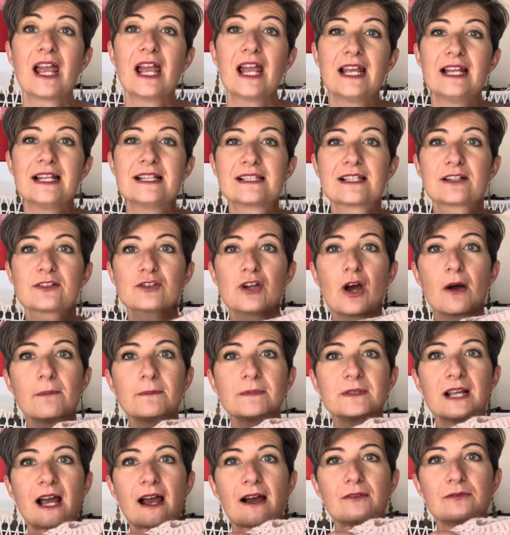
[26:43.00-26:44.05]
It's a
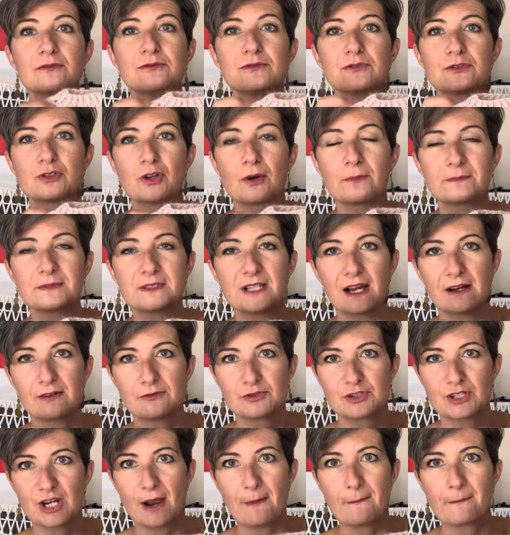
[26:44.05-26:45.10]
top-down top down
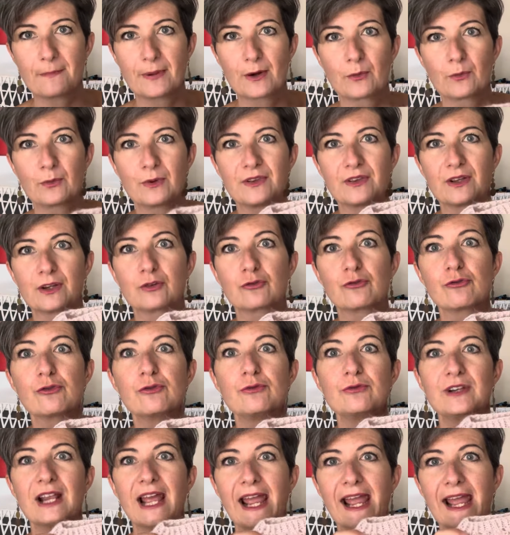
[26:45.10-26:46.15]
jumper with a crew
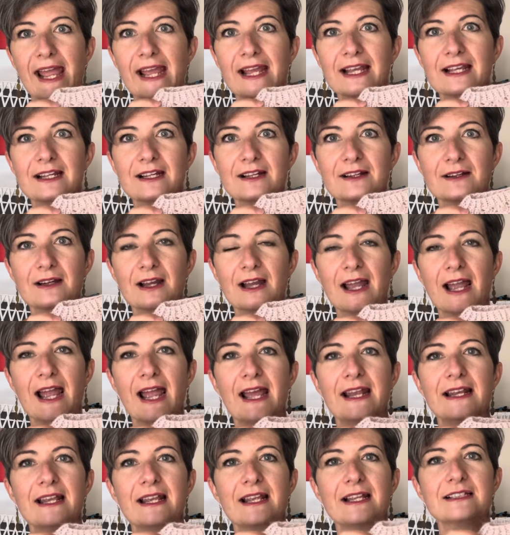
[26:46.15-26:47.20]
neck
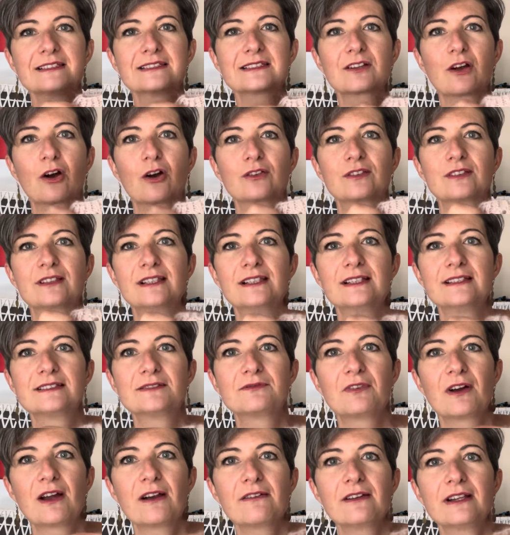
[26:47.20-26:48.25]
and it's got this
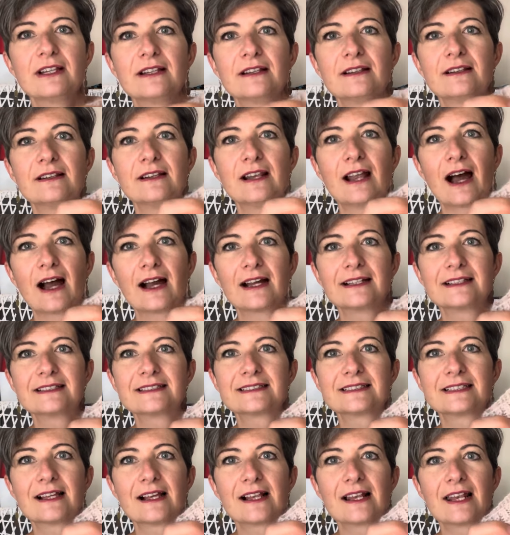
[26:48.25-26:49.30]
very
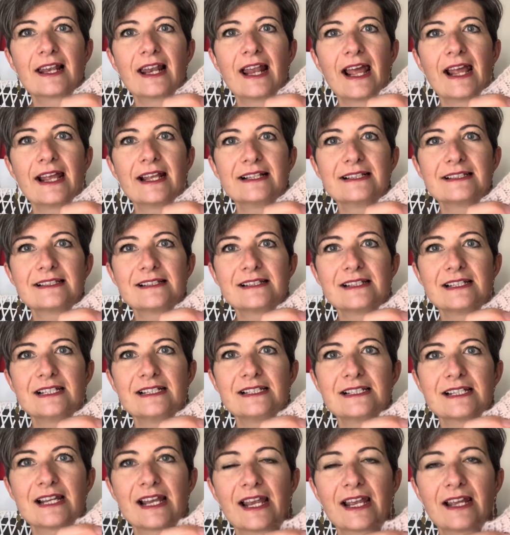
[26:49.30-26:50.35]
nice lace
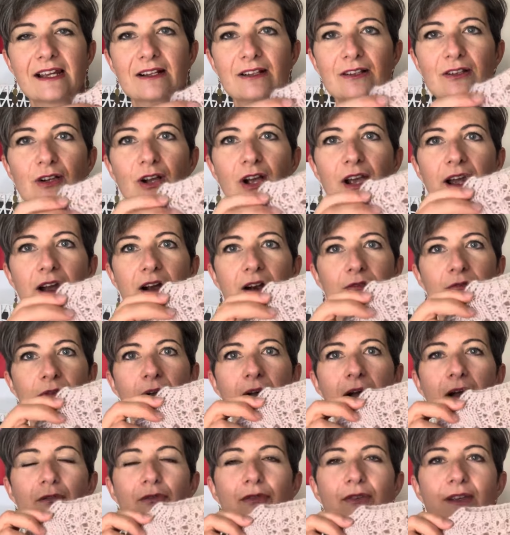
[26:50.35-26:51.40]
detail
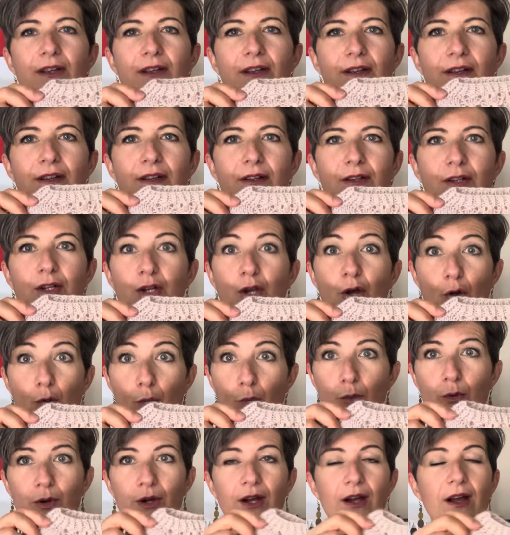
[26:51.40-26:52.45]
around the
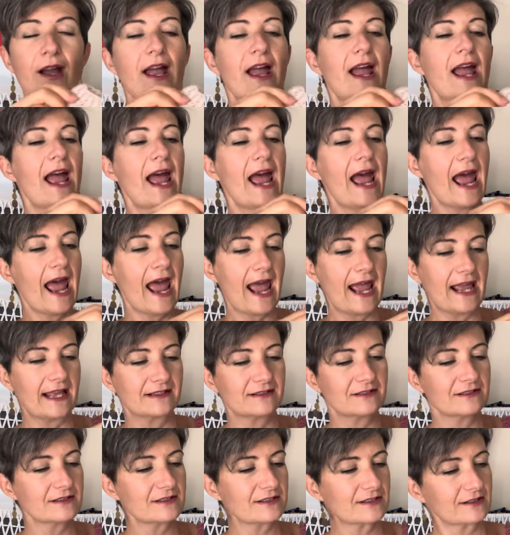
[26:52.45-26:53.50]
yoke
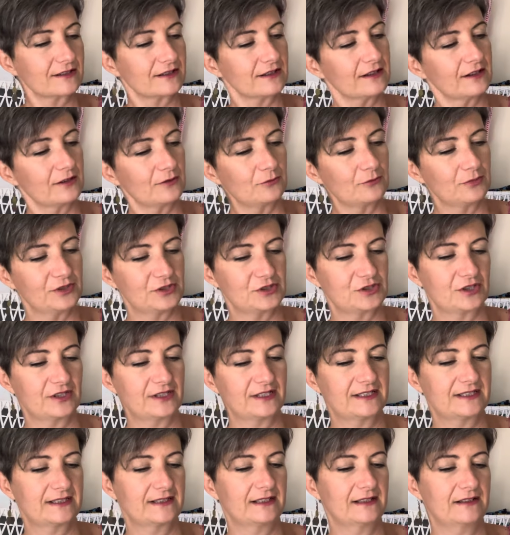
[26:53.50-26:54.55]
and, which
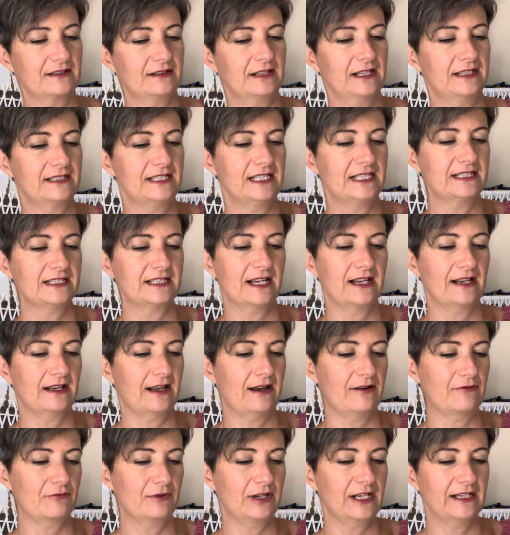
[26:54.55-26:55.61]
is a detail I
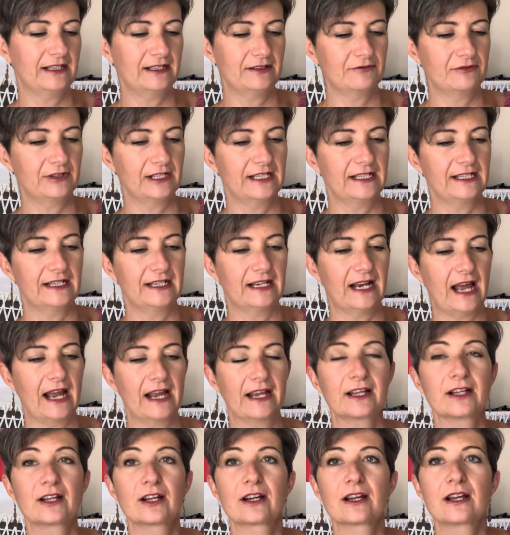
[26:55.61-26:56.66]
really, really
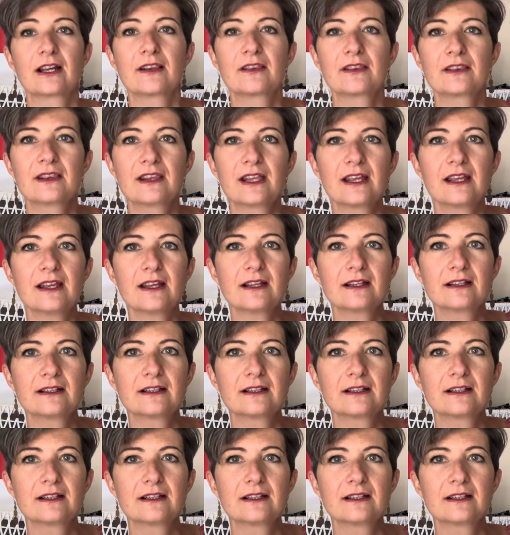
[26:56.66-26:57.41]
like, the